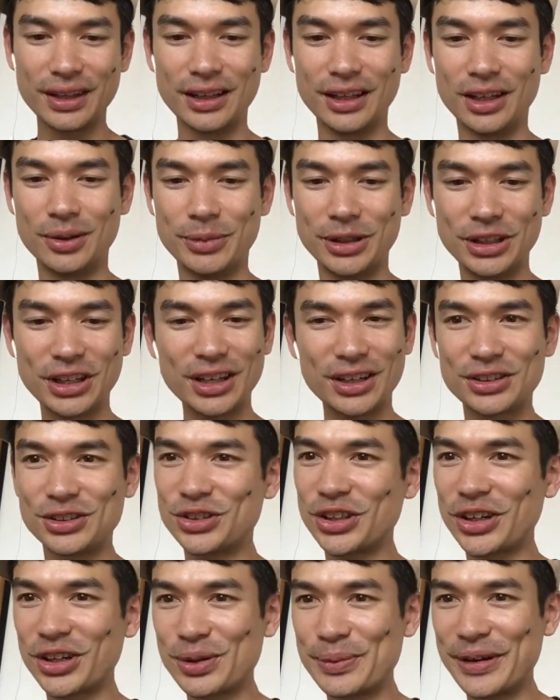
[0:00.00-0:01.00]
Uh, but yeah, to
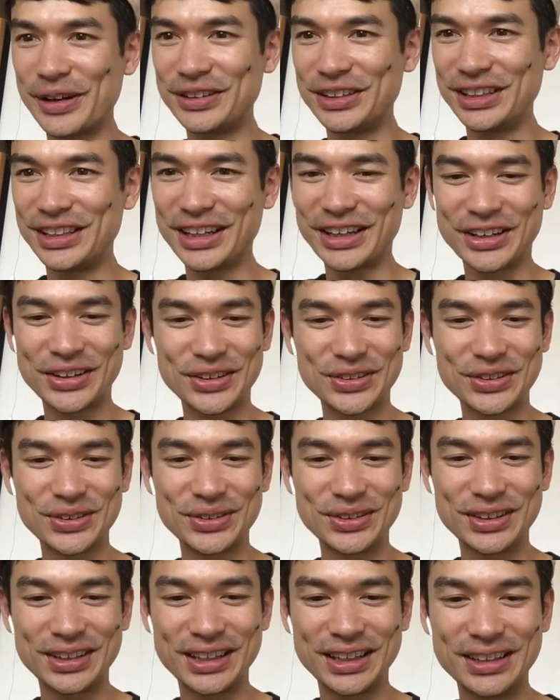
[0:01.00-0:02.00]
talk about the
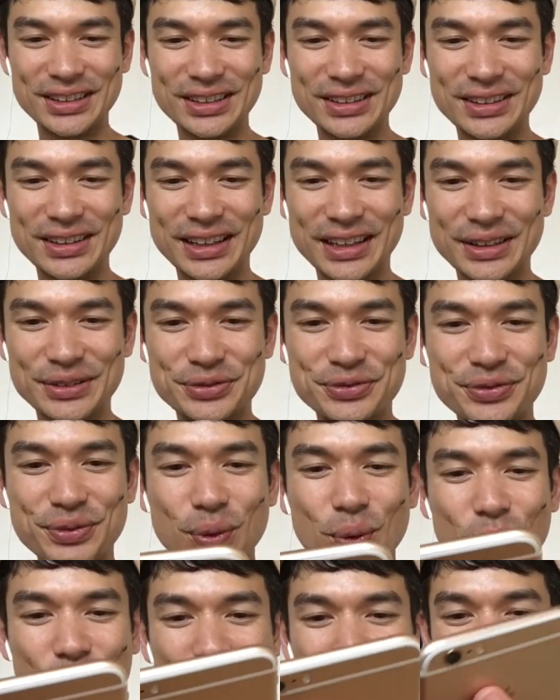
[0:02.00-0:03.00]
character that I did that
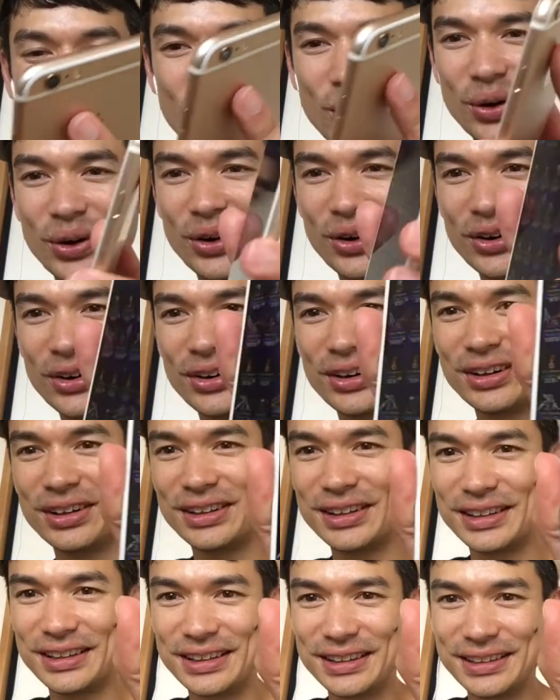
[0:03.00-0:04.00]
for,
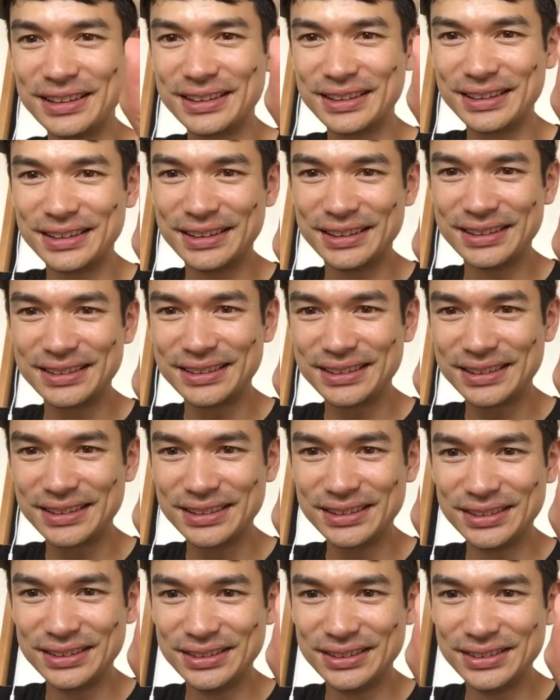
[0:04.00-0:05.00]
it
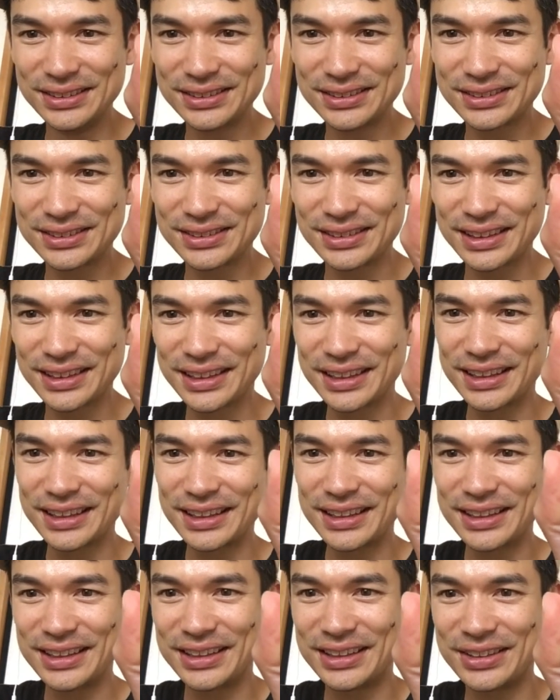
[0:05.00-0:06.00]
is
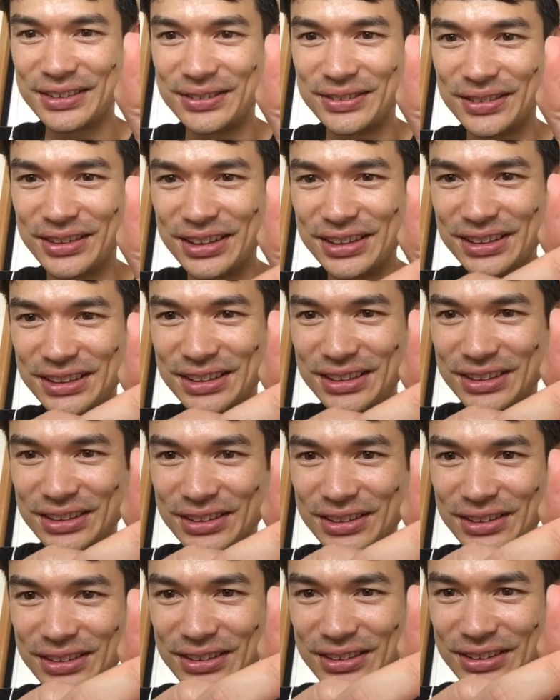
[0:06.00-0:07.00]
right
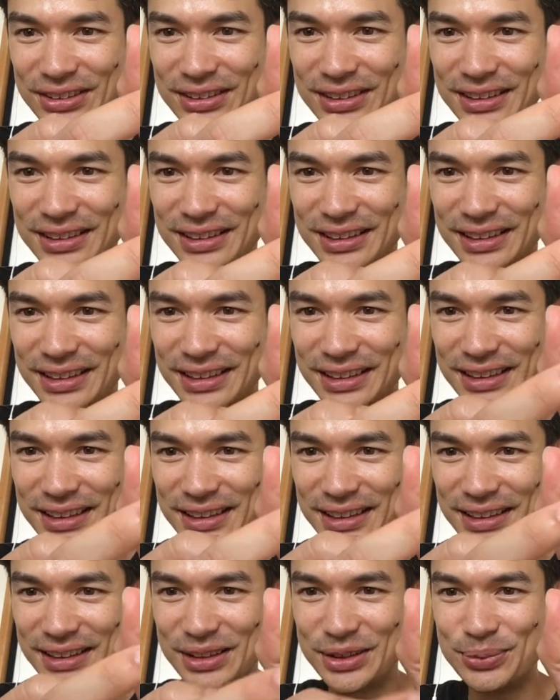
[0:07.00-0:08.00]
here.
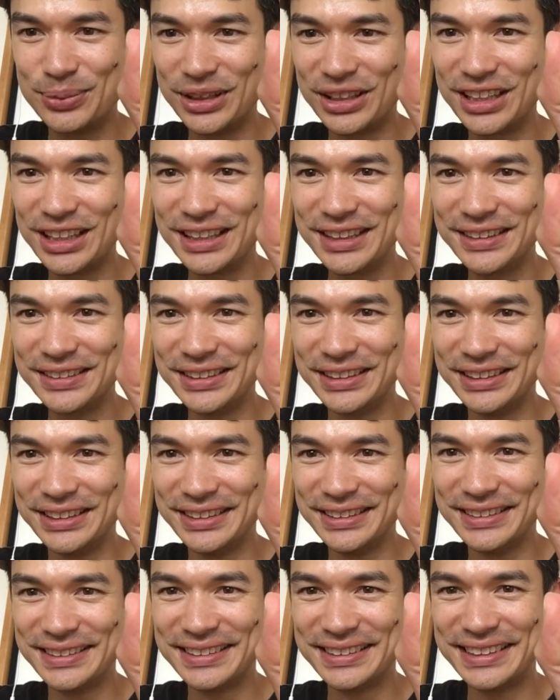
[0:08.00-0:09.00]
Bikini
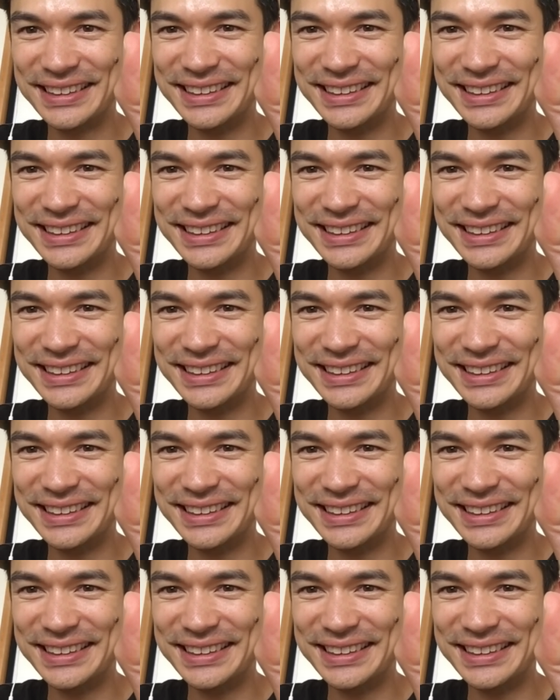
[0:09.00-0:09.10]
Lid.